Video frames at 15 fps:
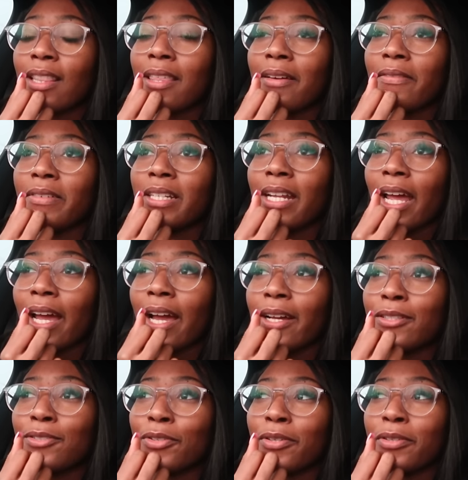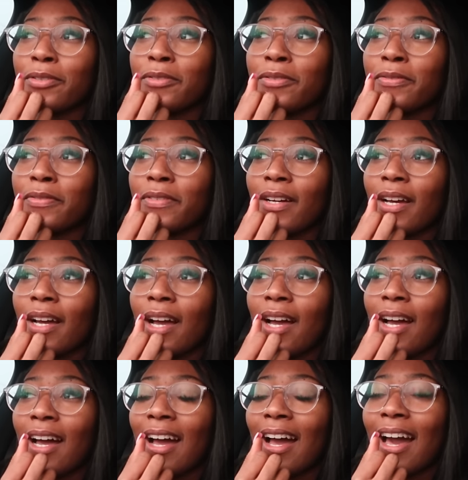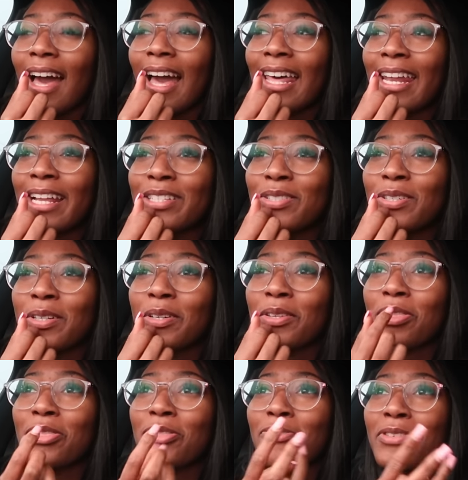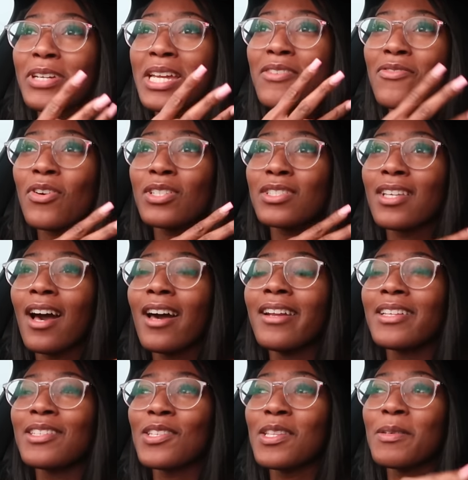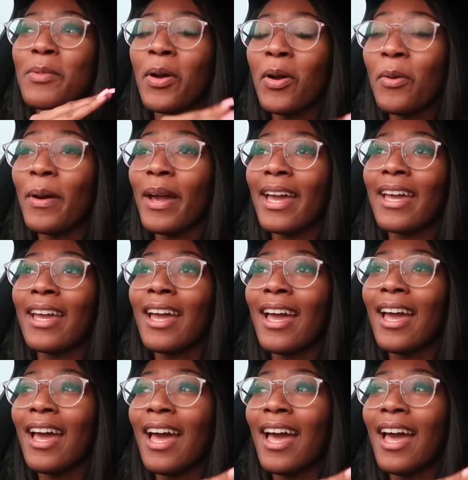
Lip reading: The other day I drove and I took 3 wrong turns on the motorway,